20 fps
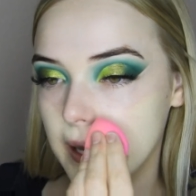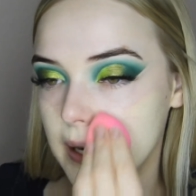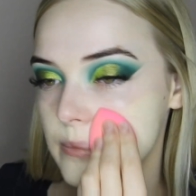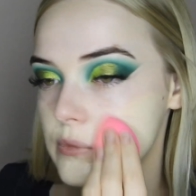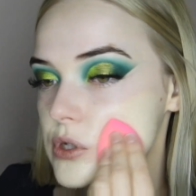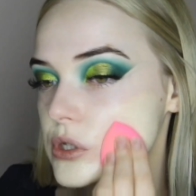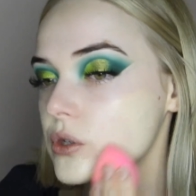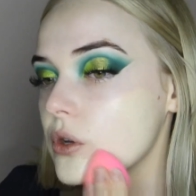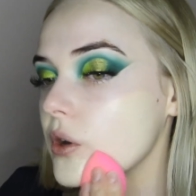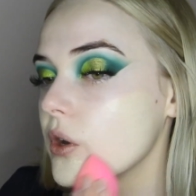And
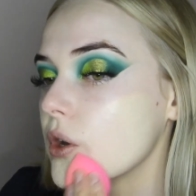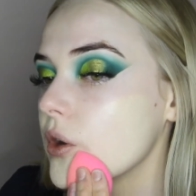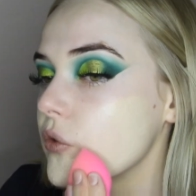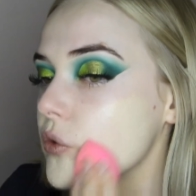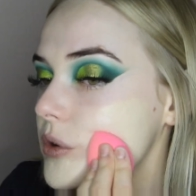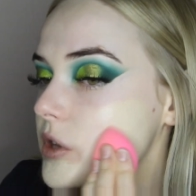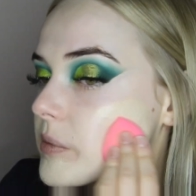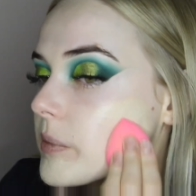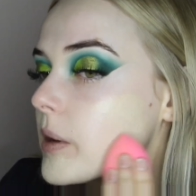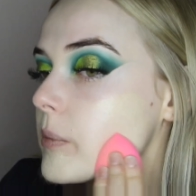I'm just going
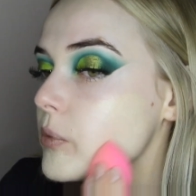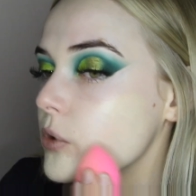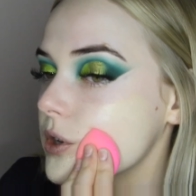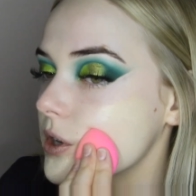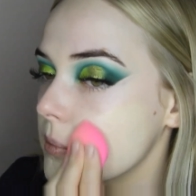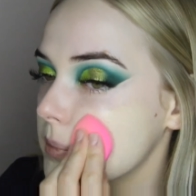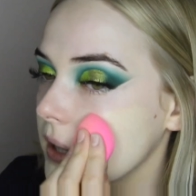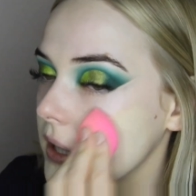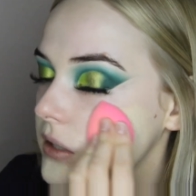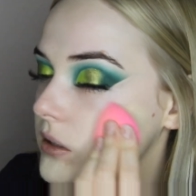over with my
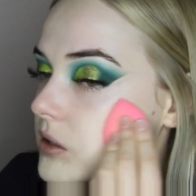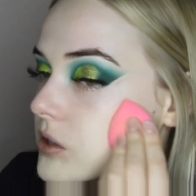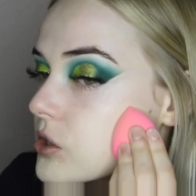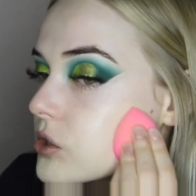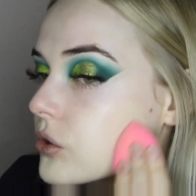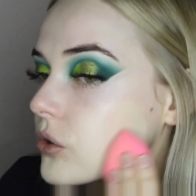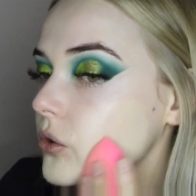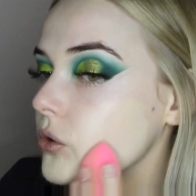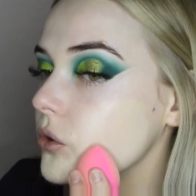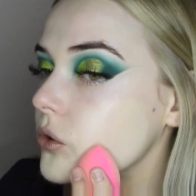beauty
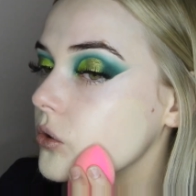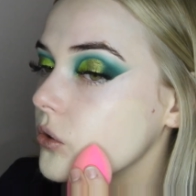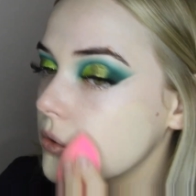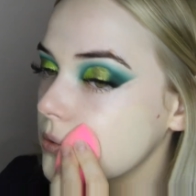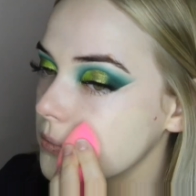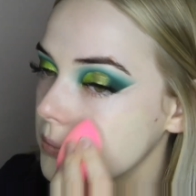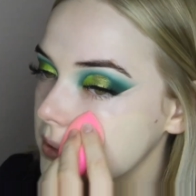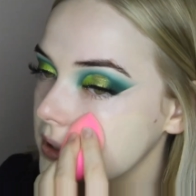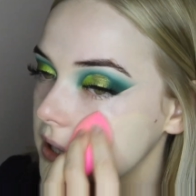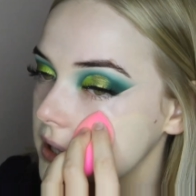blender
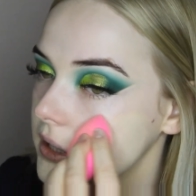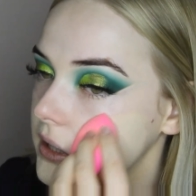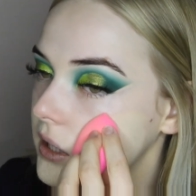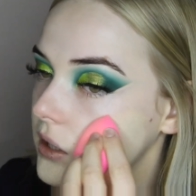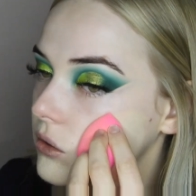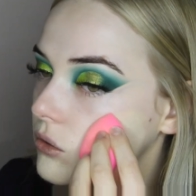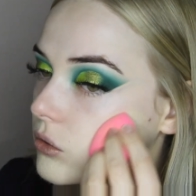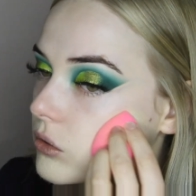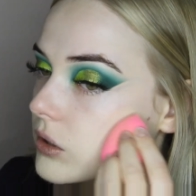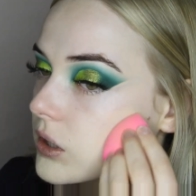to
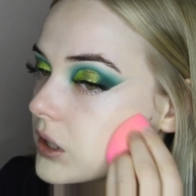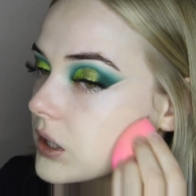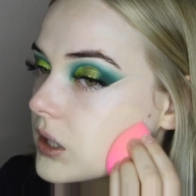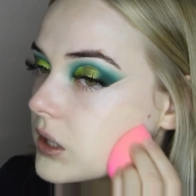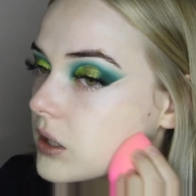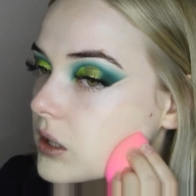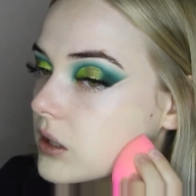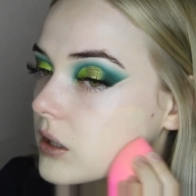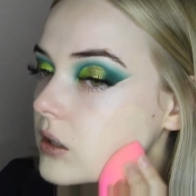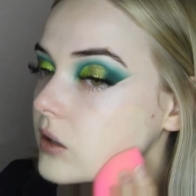blend that all
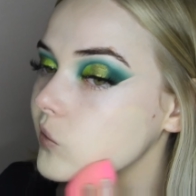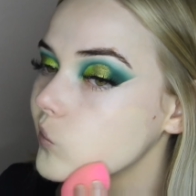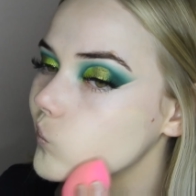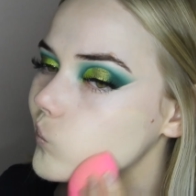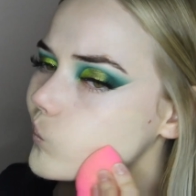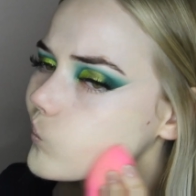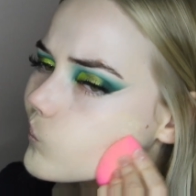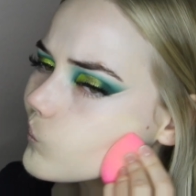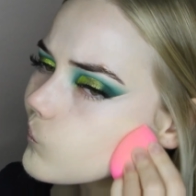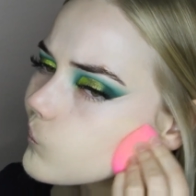
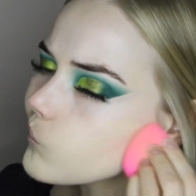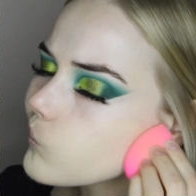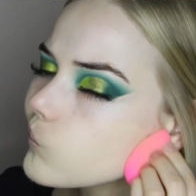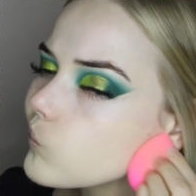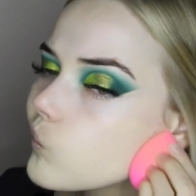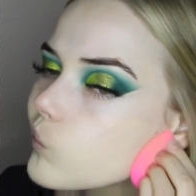in.